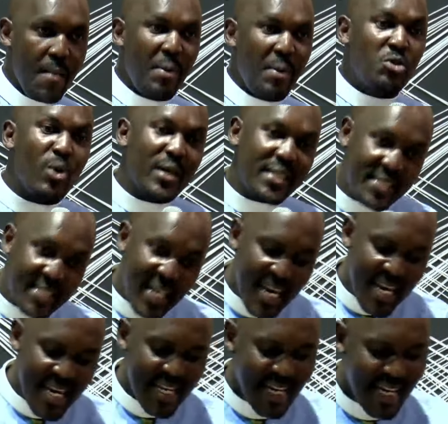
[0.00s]
But we are
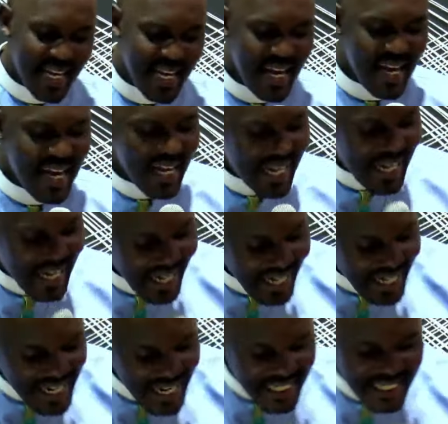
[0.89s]
saying
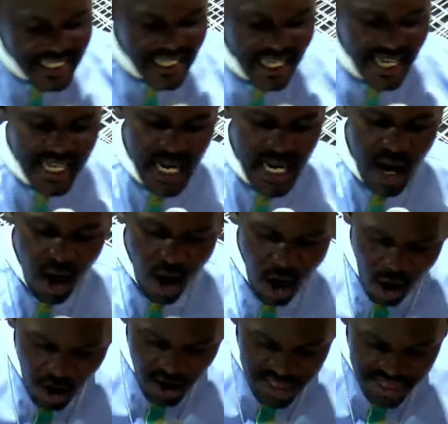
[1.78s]
created
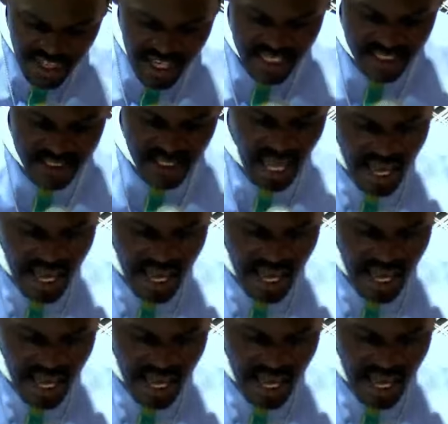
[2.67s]
all things,